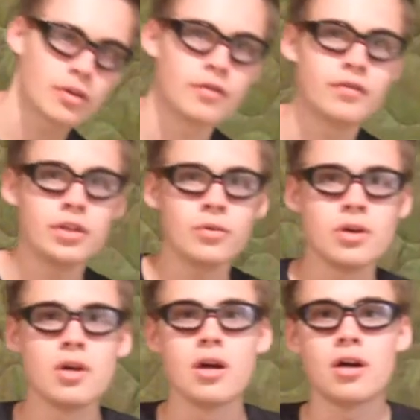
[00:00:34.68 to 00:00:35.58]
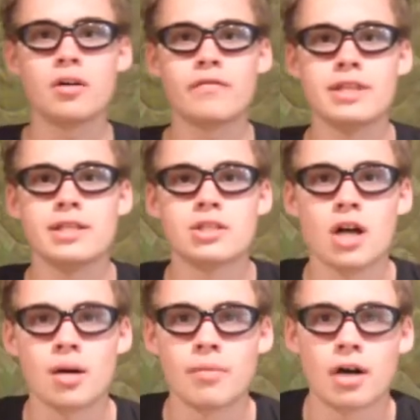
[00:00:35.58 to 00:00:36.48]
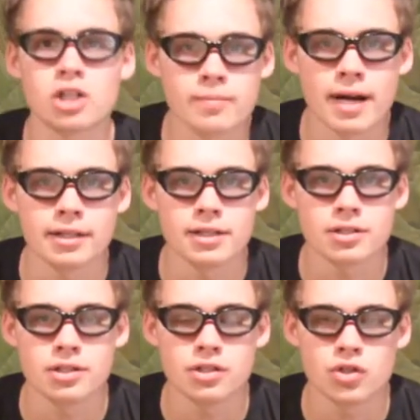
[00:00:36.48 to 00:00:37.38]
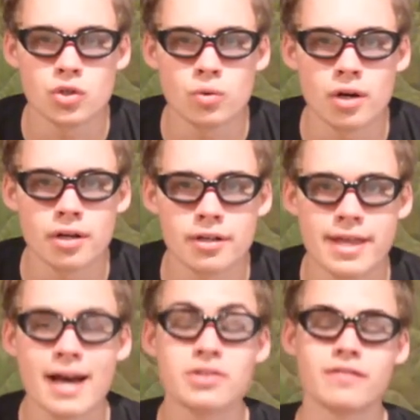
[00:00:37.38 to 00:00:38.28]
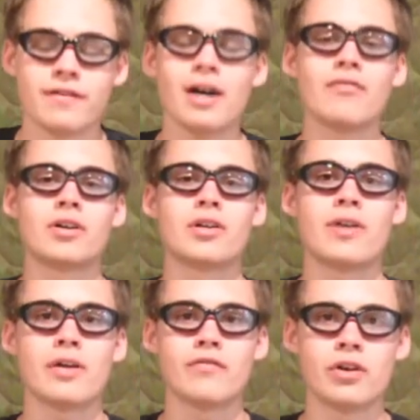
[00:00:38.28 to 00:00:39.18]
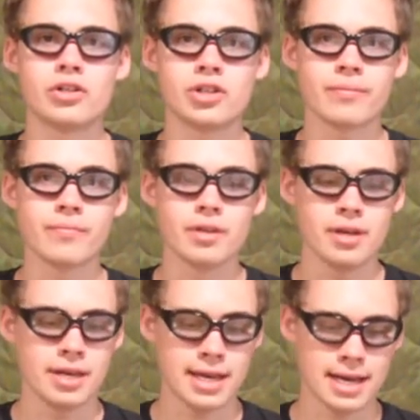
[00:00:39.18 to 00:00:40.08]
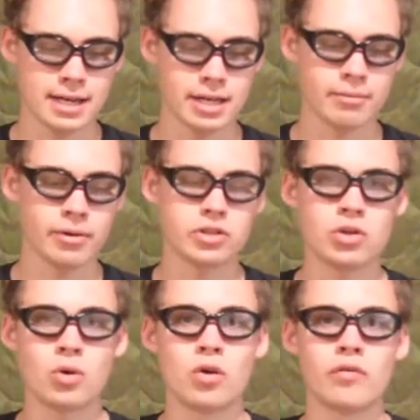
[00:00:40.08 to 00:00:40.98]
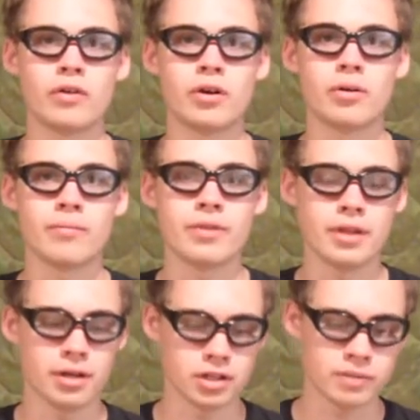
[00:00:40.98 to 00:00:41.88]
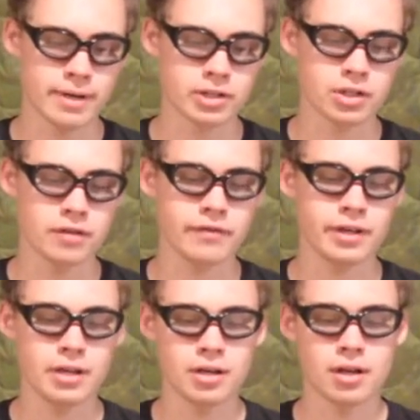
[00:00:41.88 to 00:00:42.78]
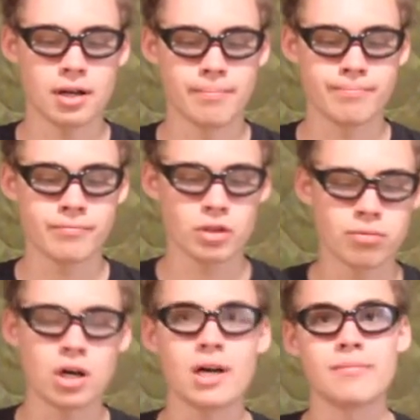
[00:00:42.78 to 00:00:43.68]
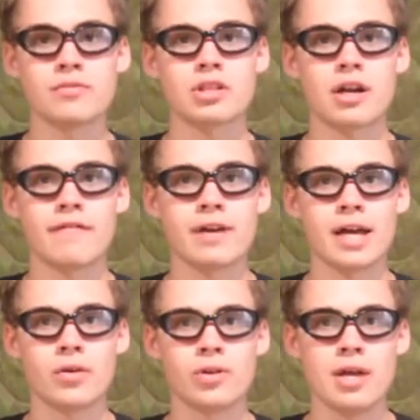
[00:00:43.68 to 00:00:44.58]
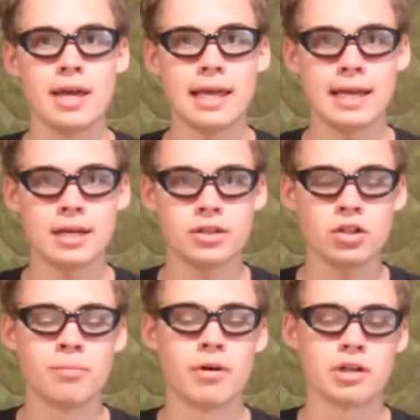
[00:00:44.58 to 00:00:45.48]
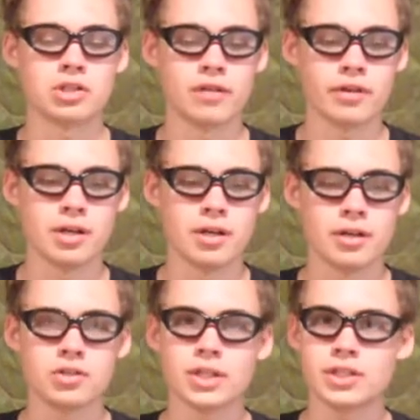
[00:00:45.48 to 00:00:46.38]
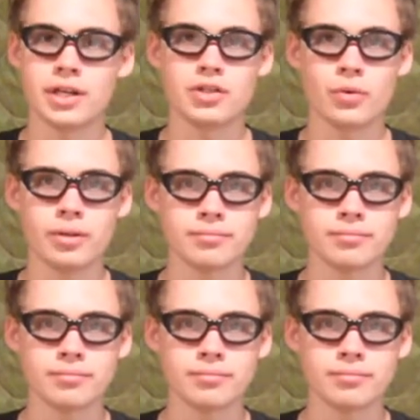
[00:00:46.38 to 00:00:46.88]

review of the Saw box mag. This is the 2,500 round version, and I'm going to go over the specs of it, the problems that I found, and the good parts of it. So let's get into it.